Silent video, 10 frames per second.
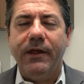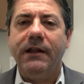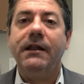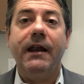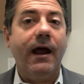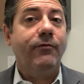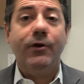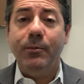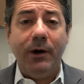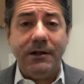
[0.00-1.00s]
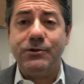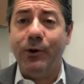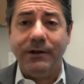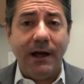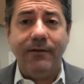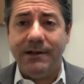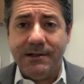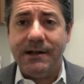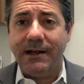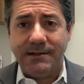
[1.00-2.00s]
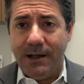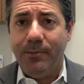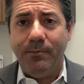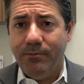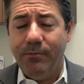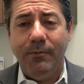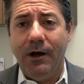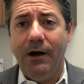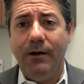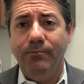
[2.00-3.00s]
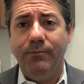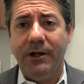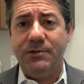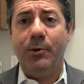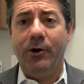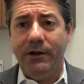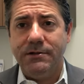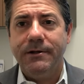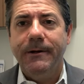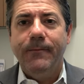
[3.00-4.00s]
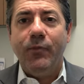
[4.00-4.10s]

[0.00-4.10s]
think that everybody's going to have the exact same Uh, experience.